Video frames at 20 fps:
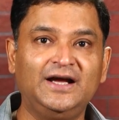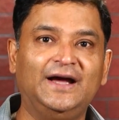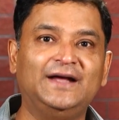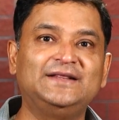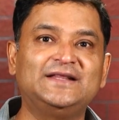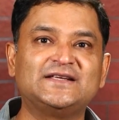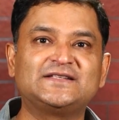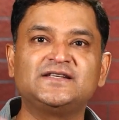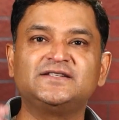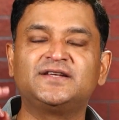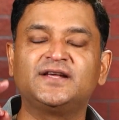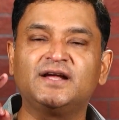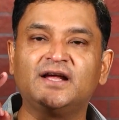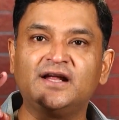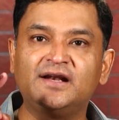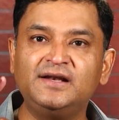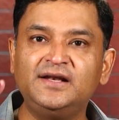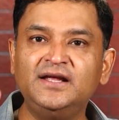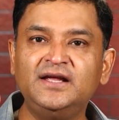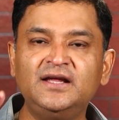And this is
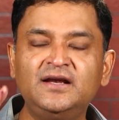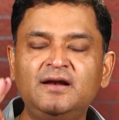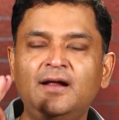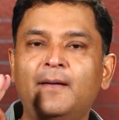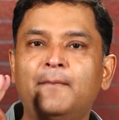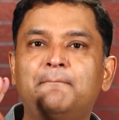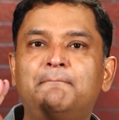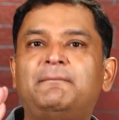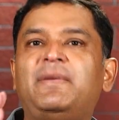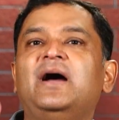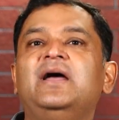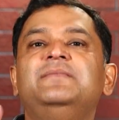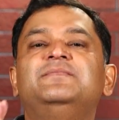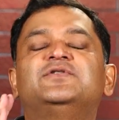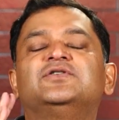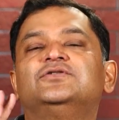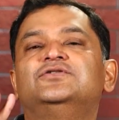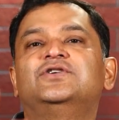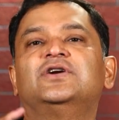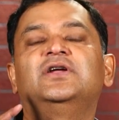clean
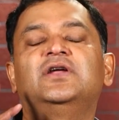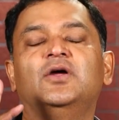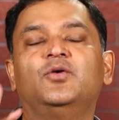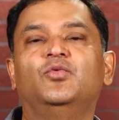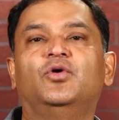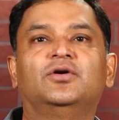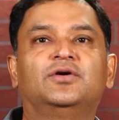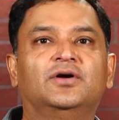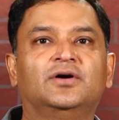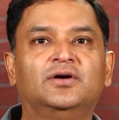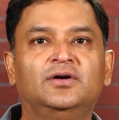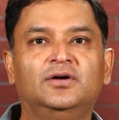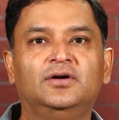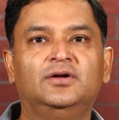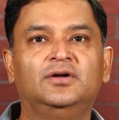piped drinking water.